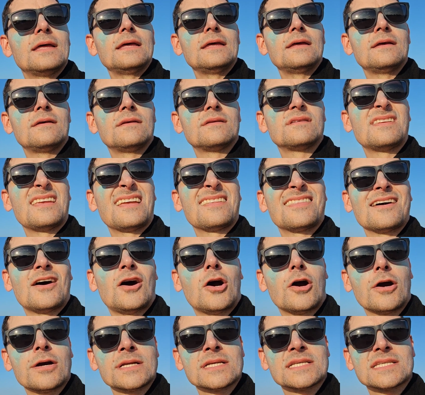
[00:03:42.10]
is that the
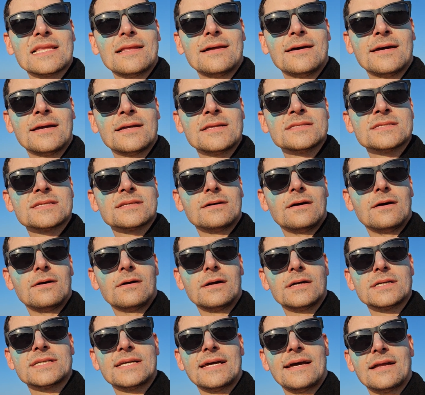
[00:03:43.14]
harness lines
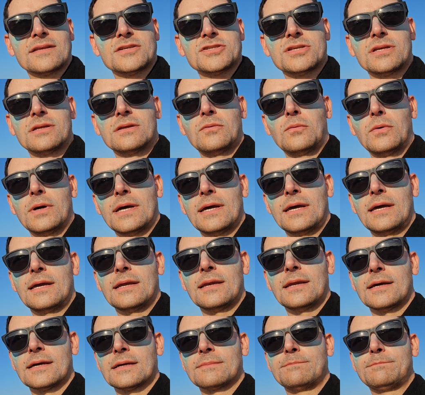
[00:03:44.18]
are attached in a way
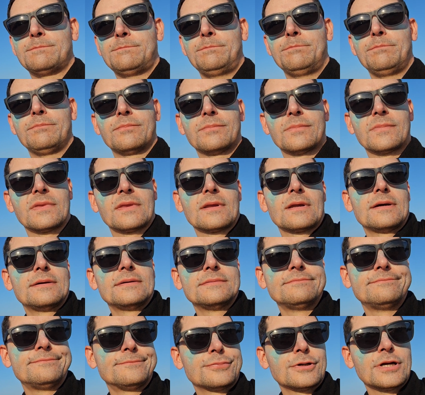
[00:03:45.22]
like
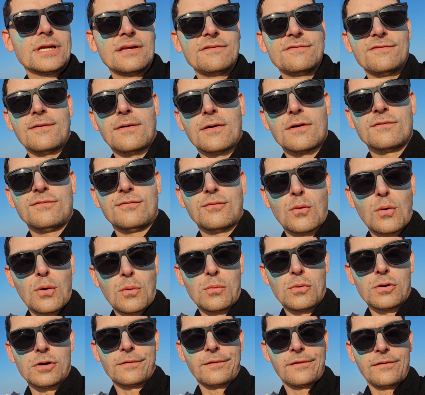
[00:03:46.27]
pretty far
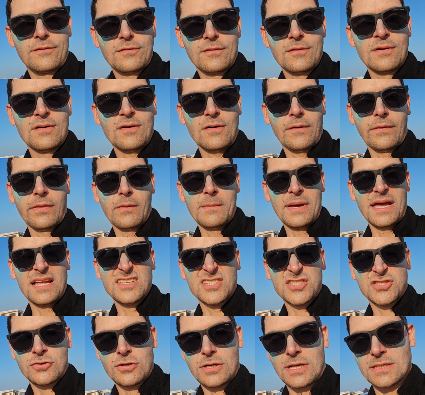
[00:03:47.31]
forward on the
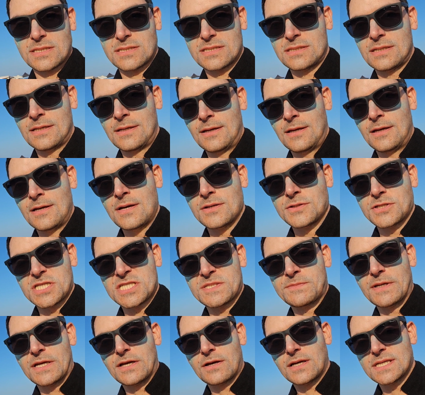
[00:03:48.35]
main strut,
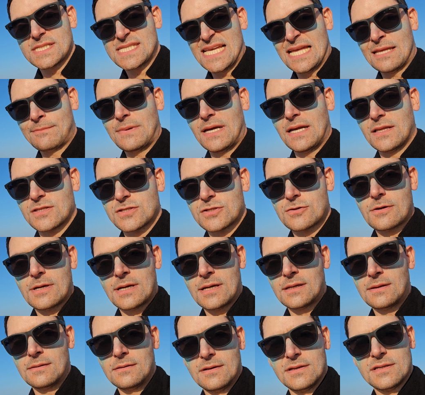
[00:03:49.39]
just because that main
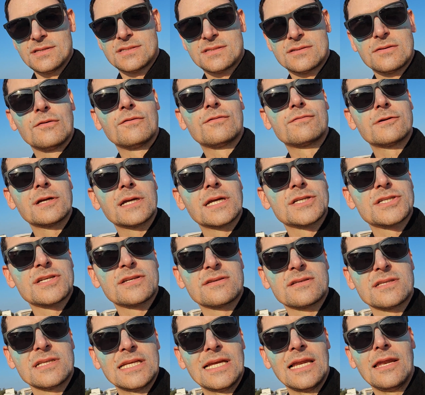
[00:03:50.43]
strut is so
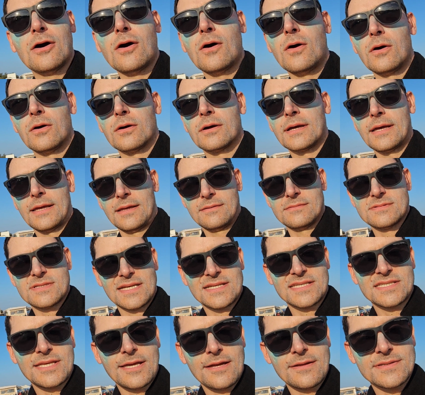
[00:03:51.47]
freakishly long and
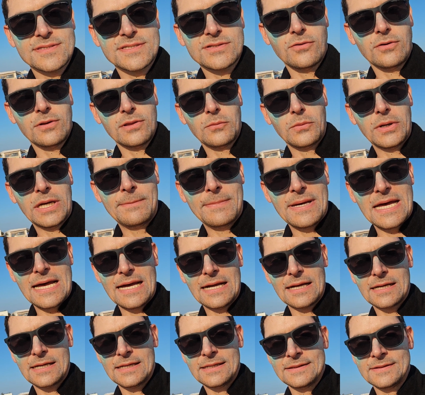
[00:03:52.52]
extends all the way back.